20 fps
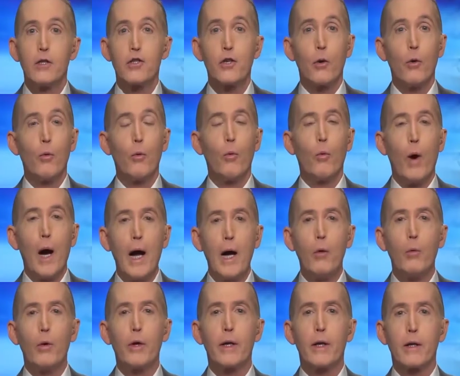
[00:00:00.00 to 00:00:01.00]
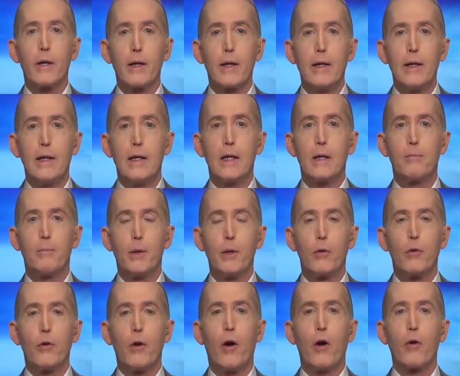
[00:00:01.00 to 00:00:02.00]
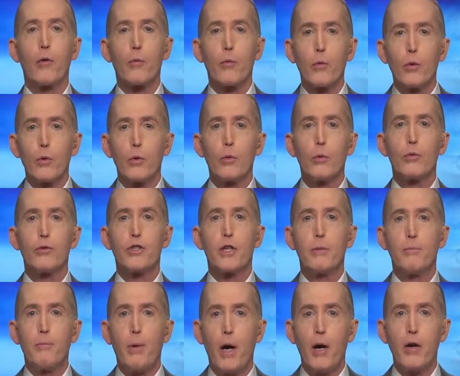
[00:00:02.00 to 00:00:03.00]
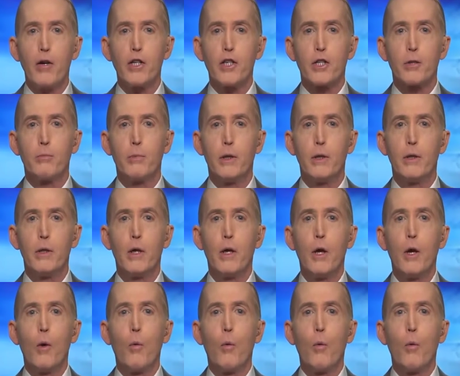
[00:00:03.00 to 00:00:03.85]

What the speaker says: So why would a league built on rules and punishment